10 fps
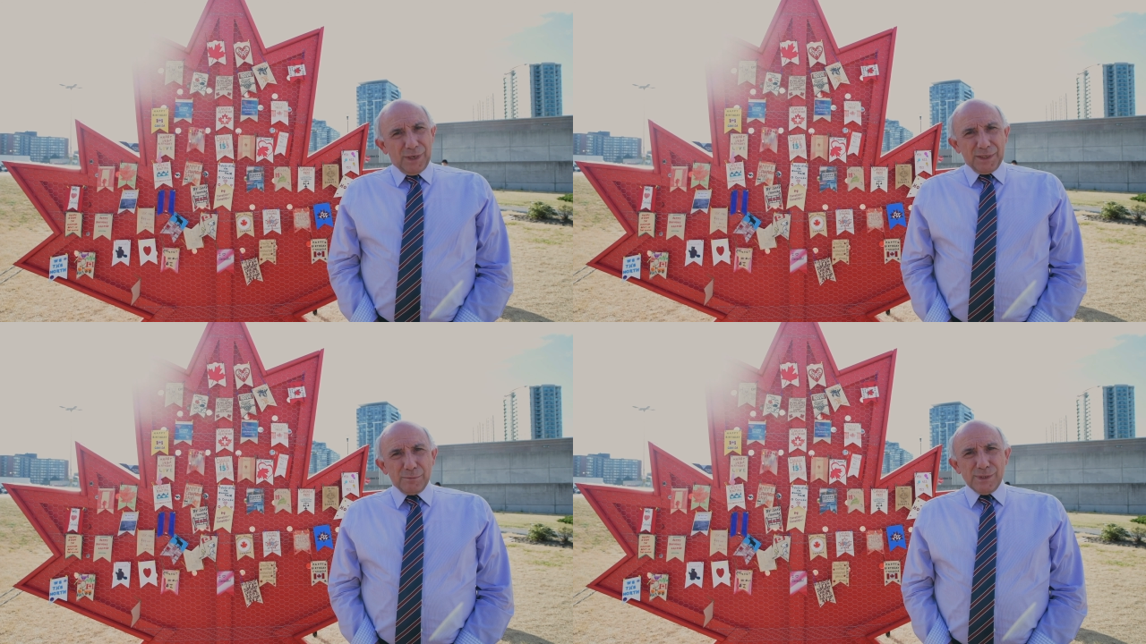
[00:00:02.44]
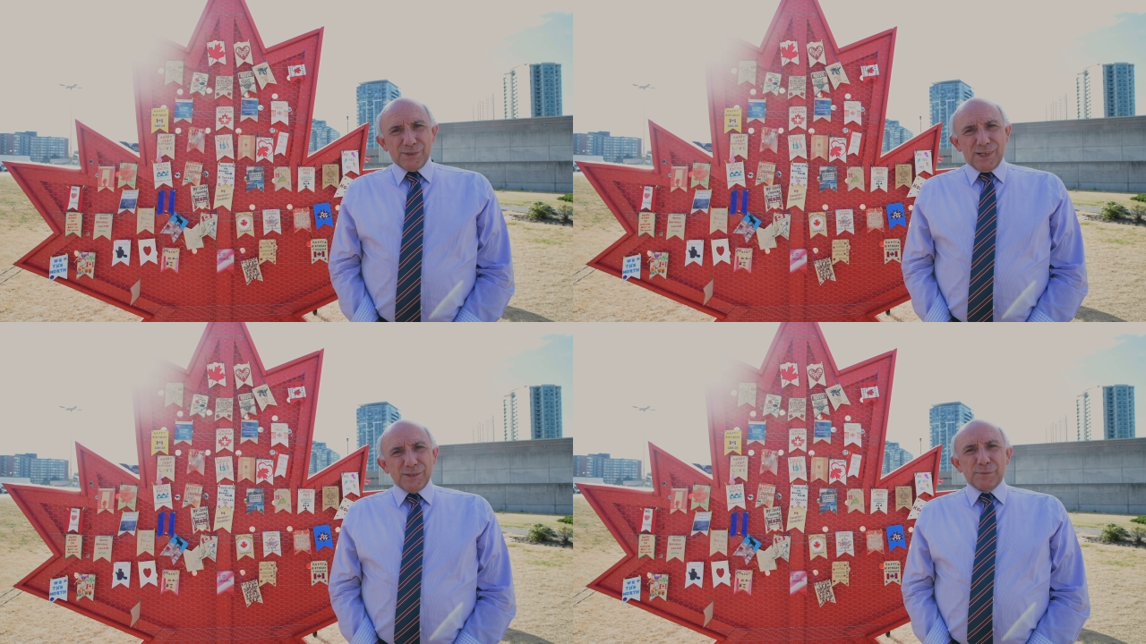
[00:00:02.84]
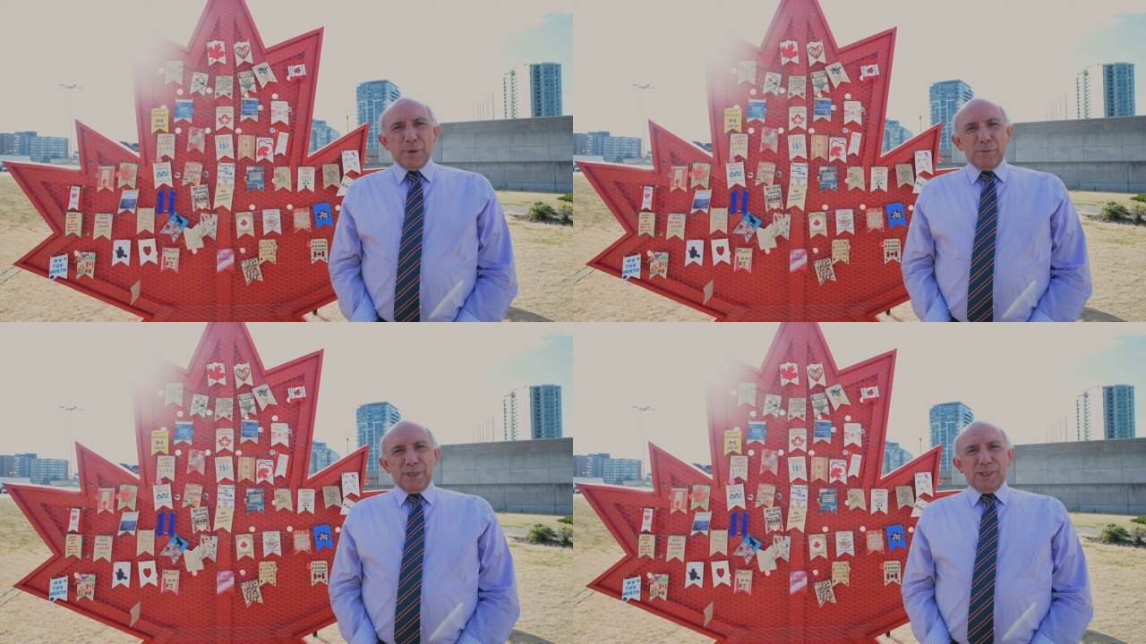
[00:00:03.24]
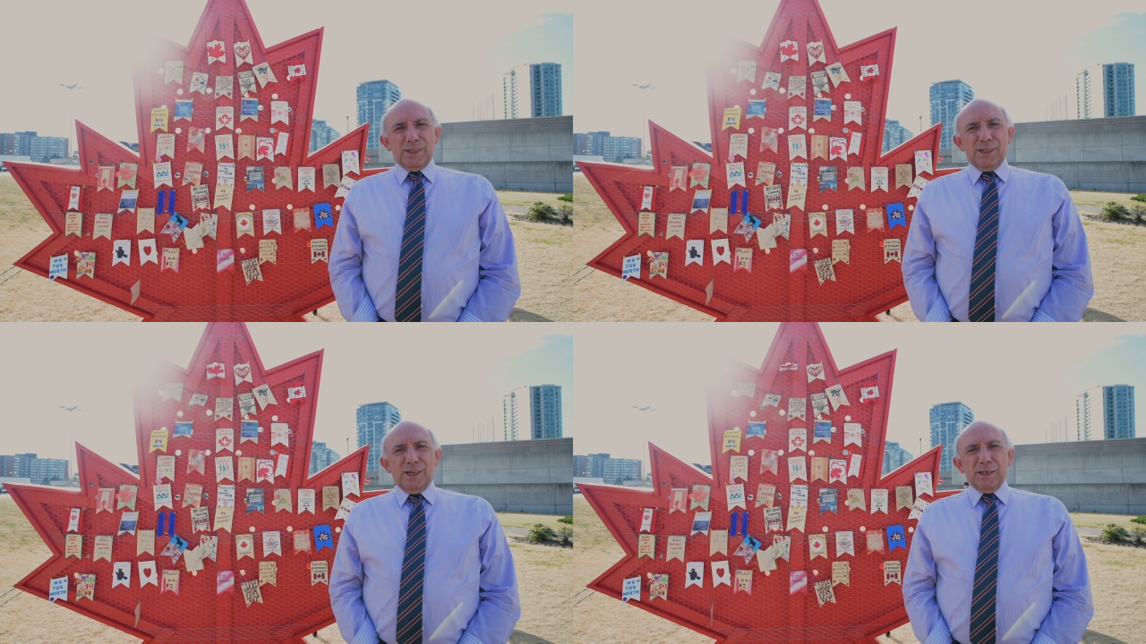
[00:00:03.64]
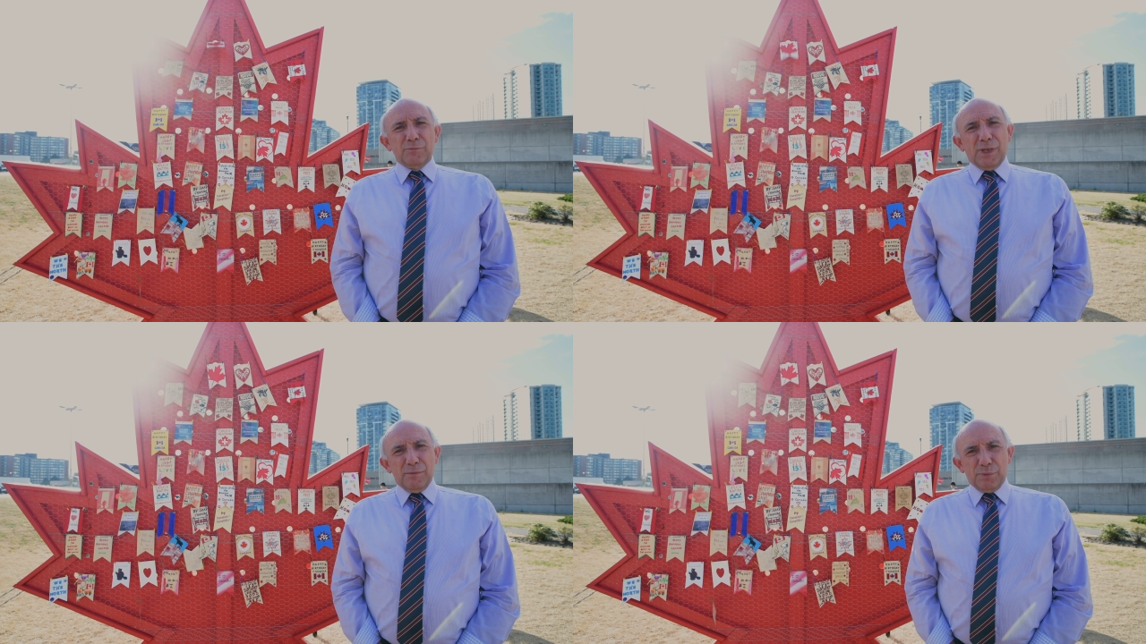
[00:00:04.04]
My name is Aris Babikian. I
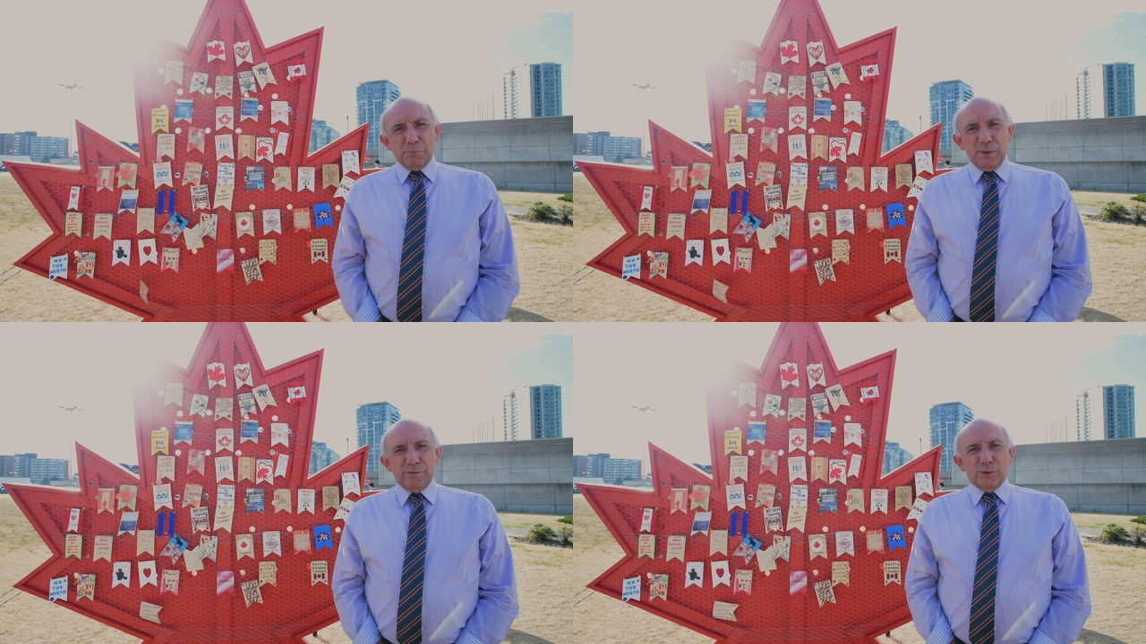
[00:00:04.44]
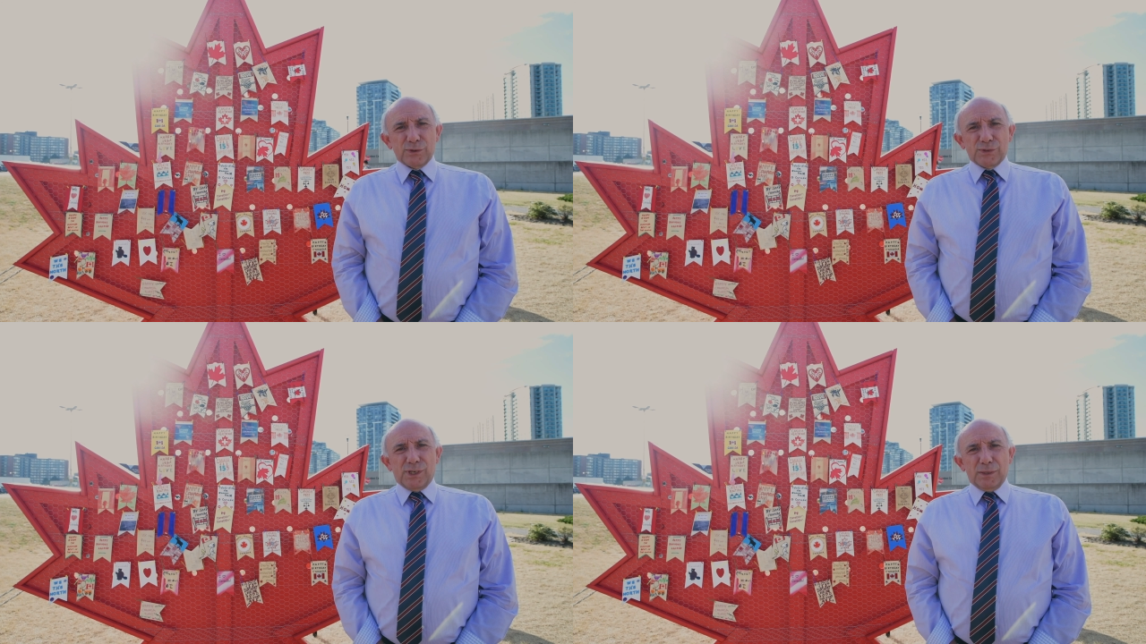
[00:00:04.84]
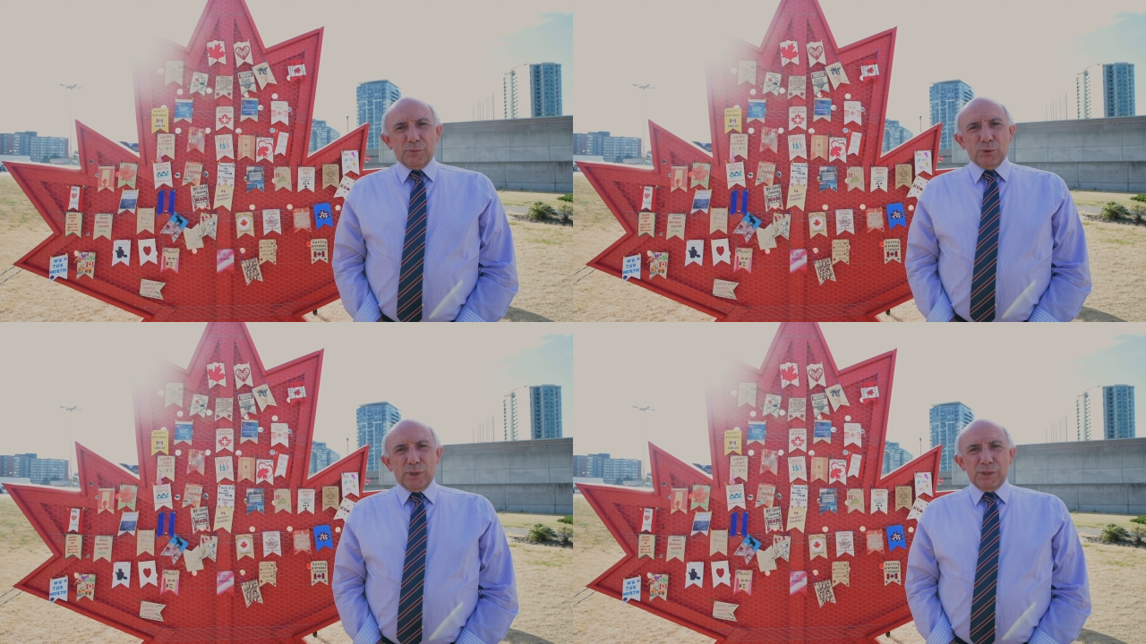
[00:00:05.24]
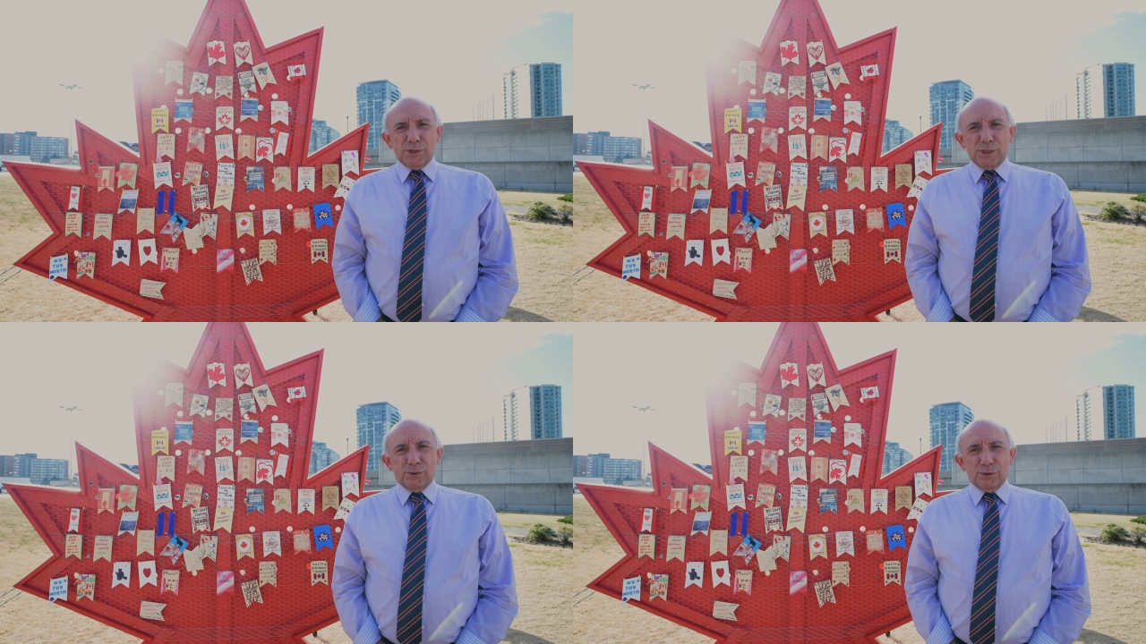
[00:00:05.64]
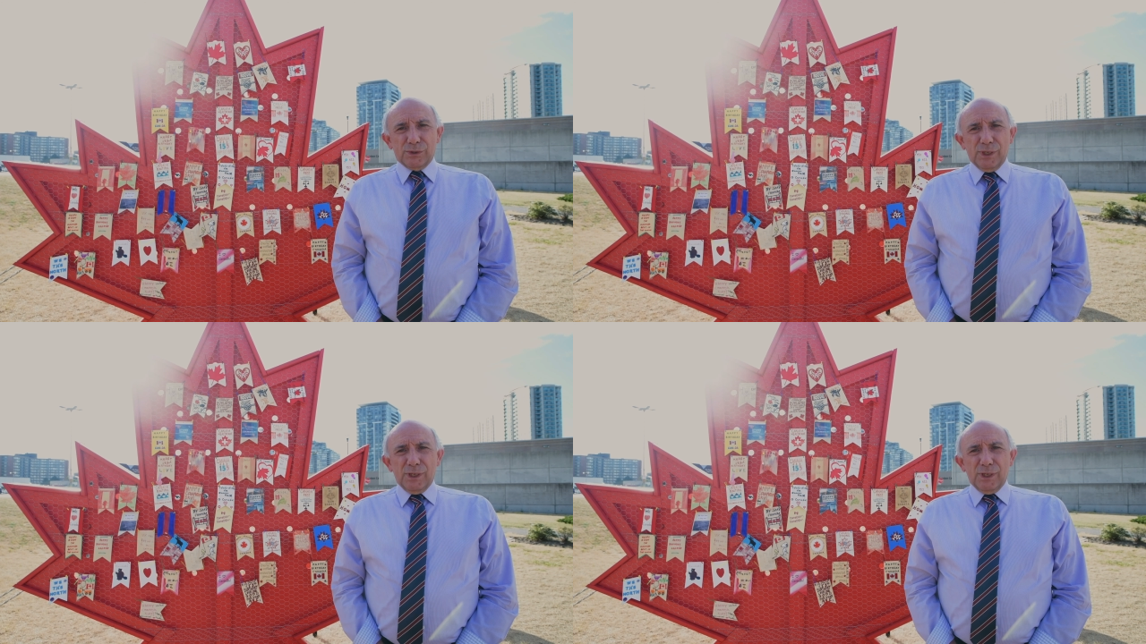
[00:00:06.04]
am the MPP for Scarborough Agincourt.